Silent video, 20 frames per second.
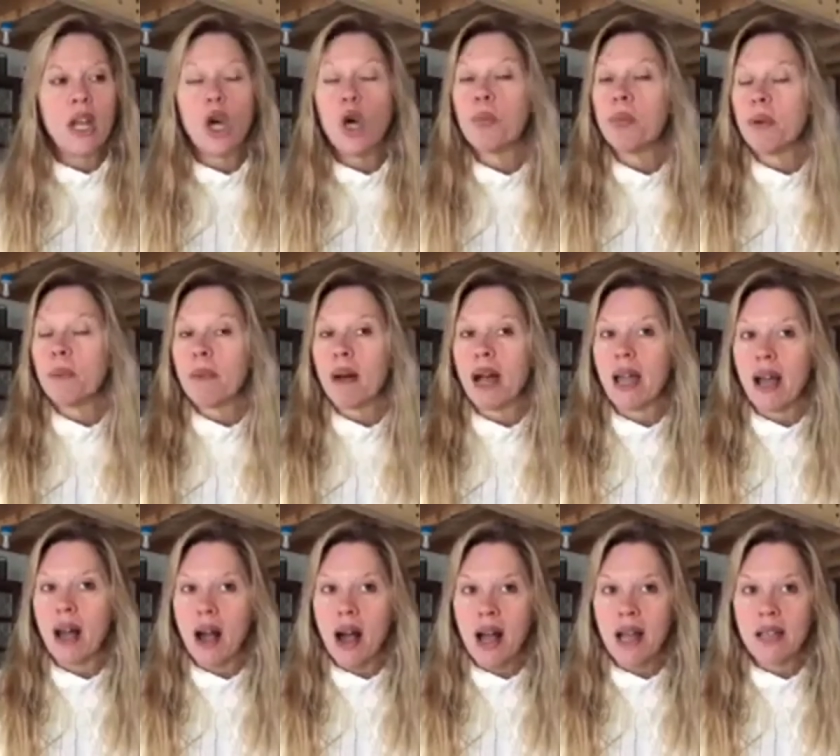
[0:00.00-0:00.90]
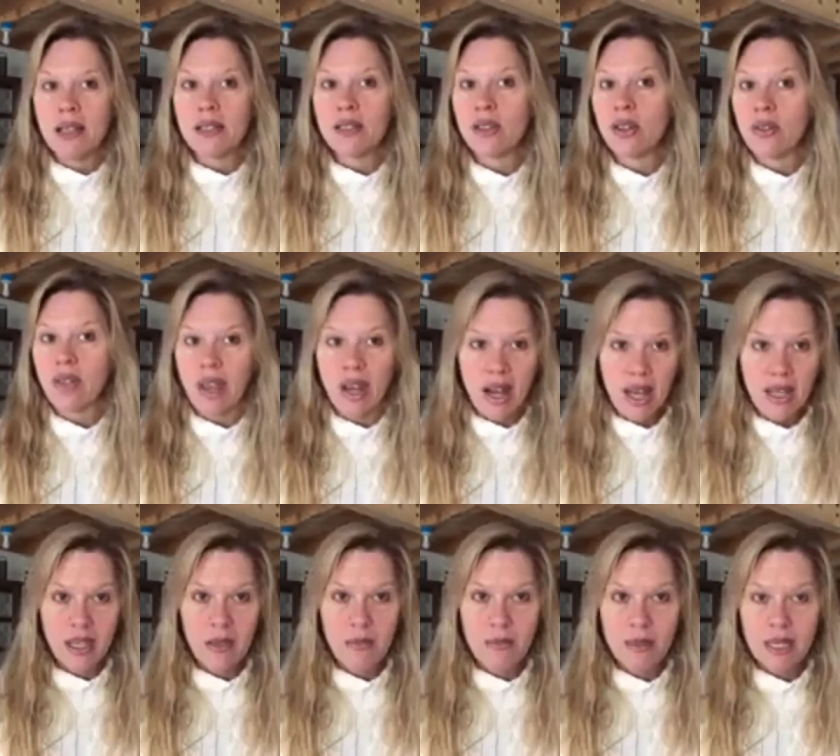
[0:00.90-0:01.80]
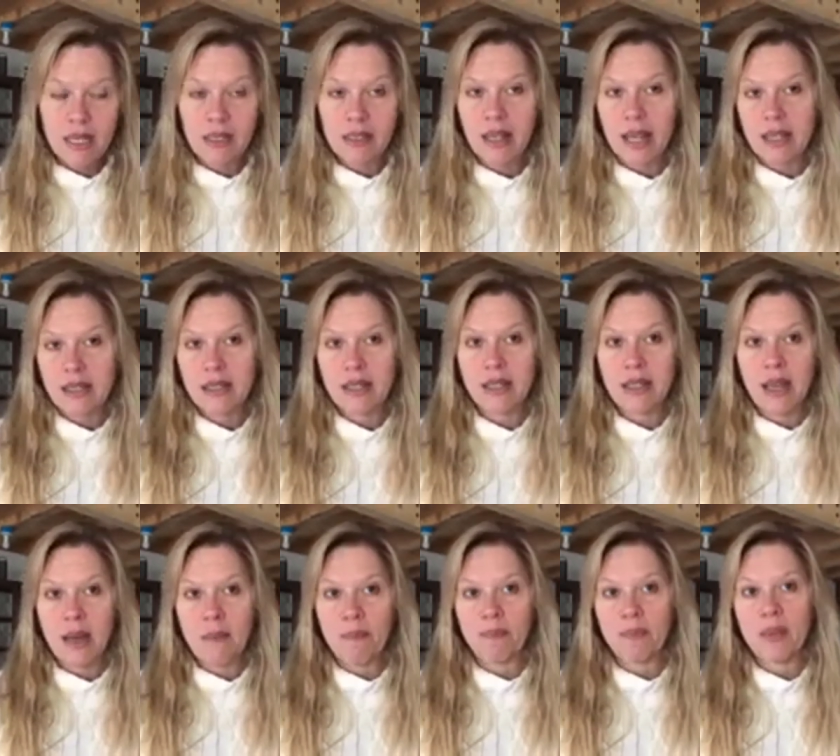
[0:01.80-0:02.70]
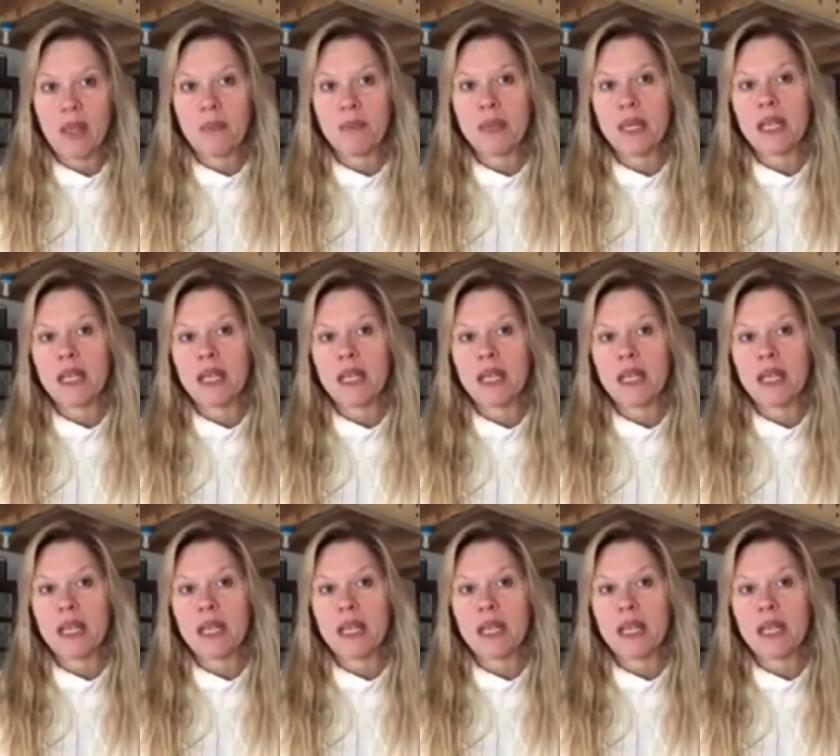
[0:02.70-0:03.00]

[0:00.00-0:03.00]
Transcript: and open my eyes so that I can be a light to them.